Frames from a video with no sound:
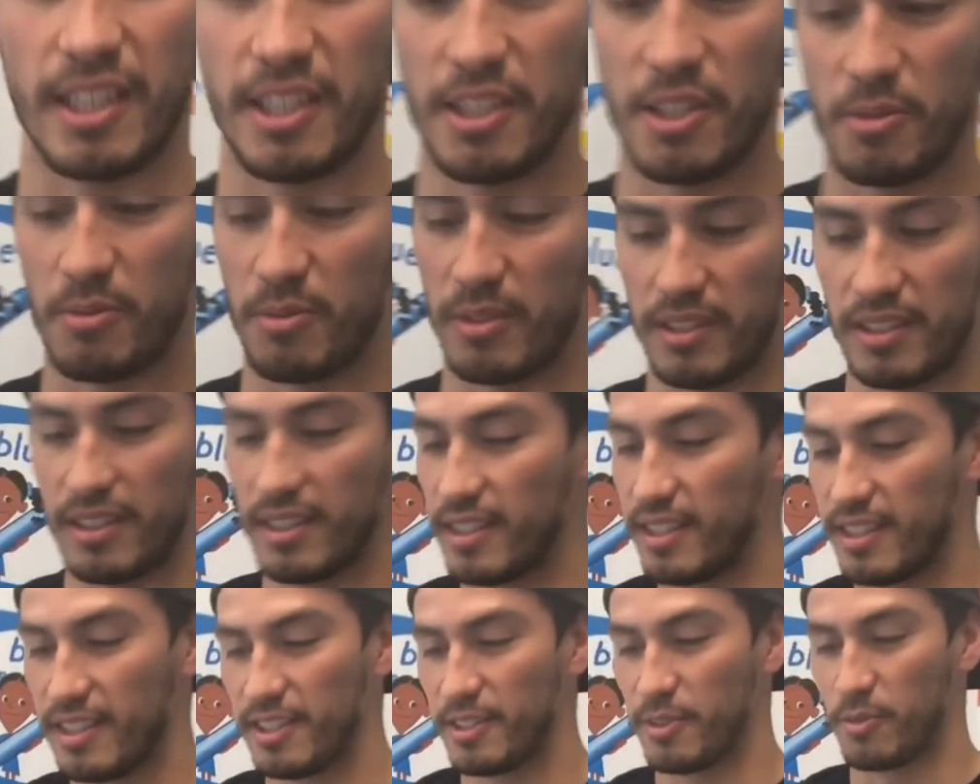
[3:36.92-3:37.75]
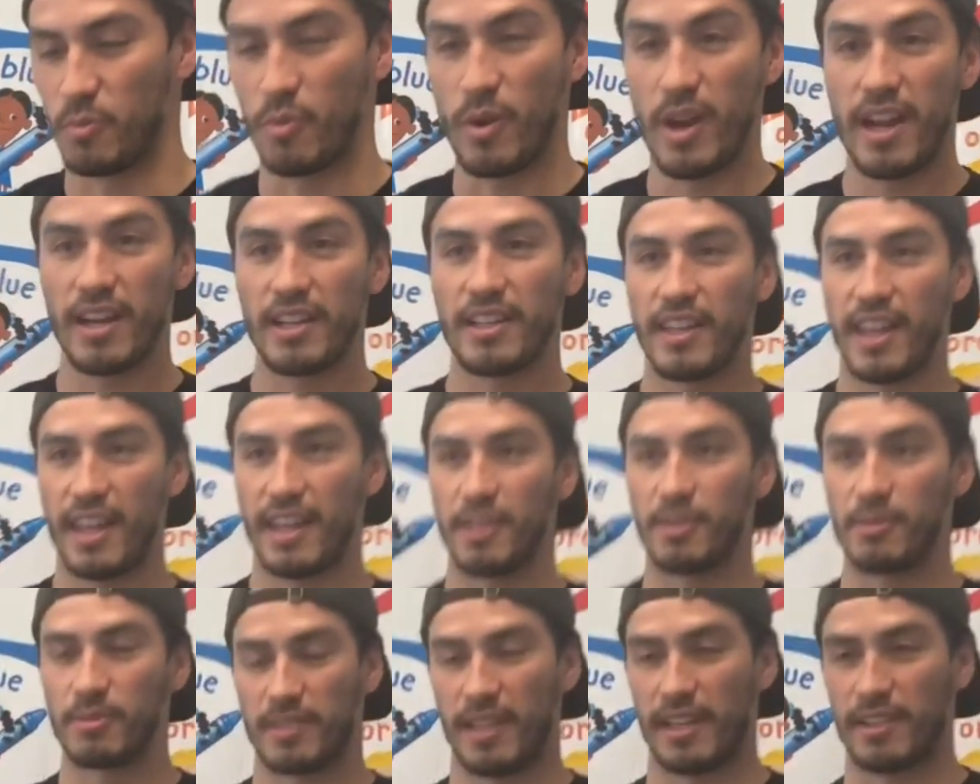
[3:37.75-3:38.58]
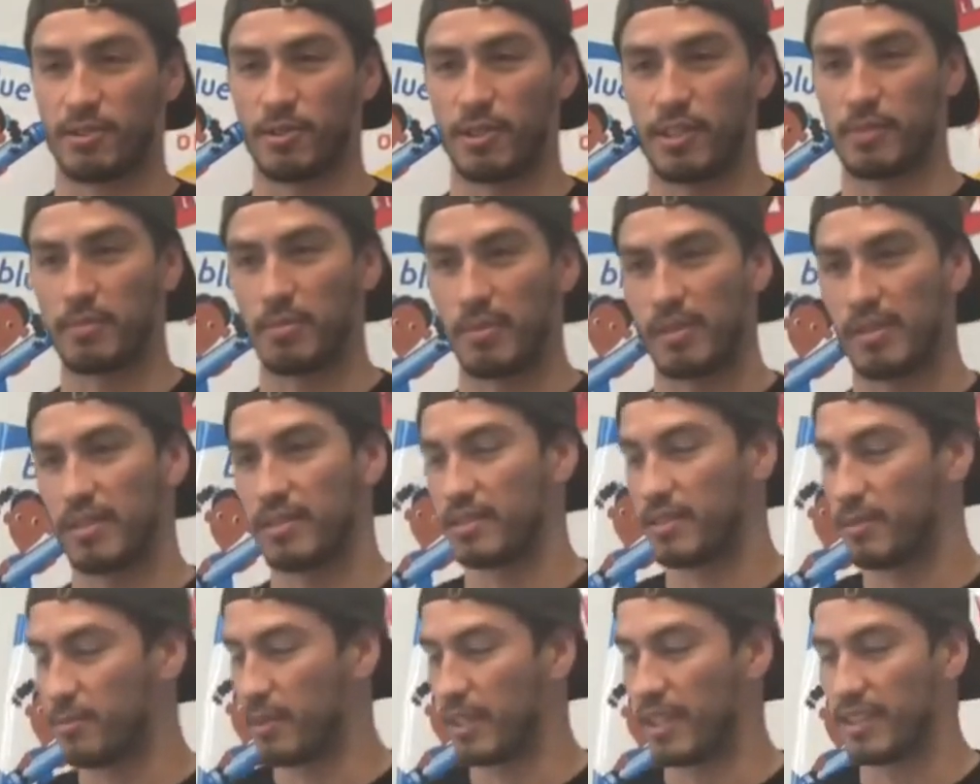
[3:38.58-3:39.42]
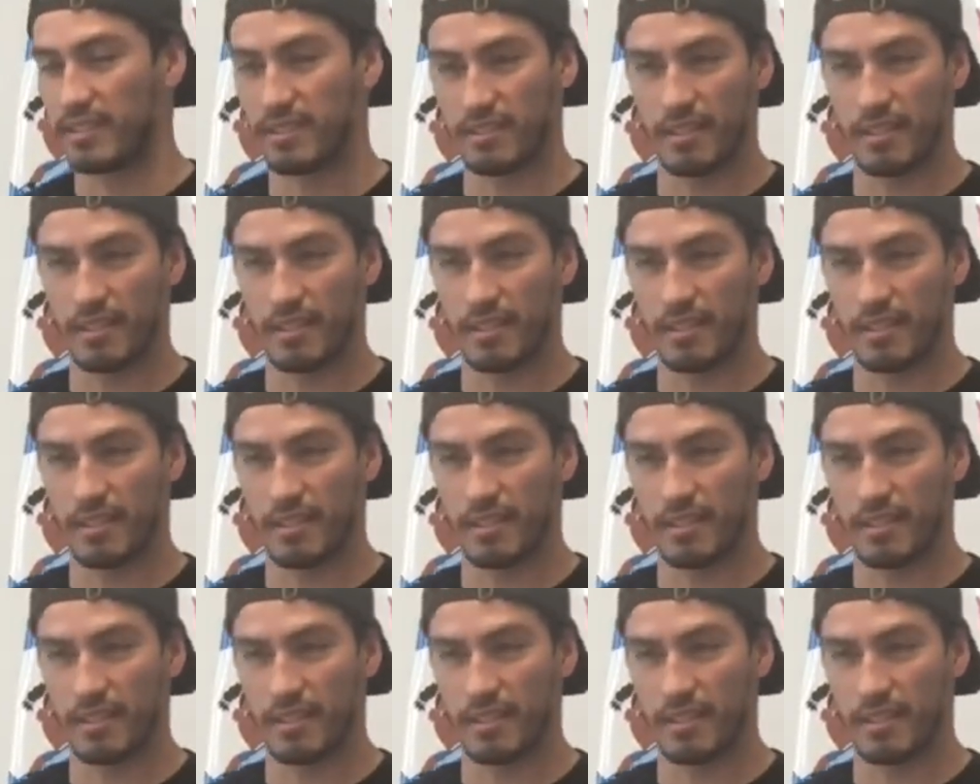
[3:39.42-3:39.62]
know, when they use that stress ball, is it because they're